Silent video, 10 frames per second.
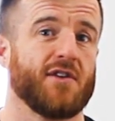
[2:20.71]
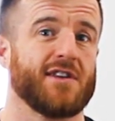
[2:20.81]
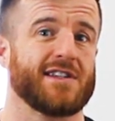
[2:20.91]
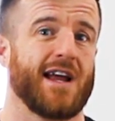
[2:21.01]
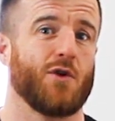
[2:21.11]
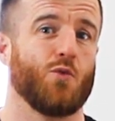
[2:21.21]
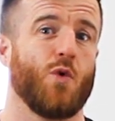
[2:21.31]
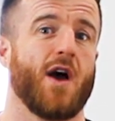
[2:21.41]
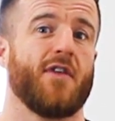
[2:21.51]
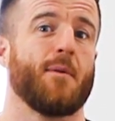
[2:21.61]
understand
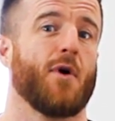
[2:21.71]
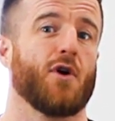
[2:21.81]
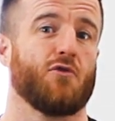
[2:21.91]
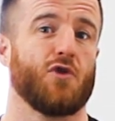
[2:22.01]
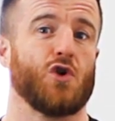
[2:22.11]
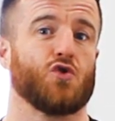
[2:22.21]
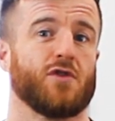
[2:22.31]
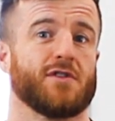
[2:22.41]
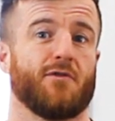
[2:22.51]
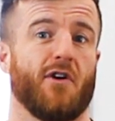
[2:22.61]
where their
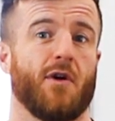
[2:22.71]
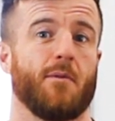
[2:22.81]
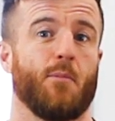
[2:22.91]
micronutrients are very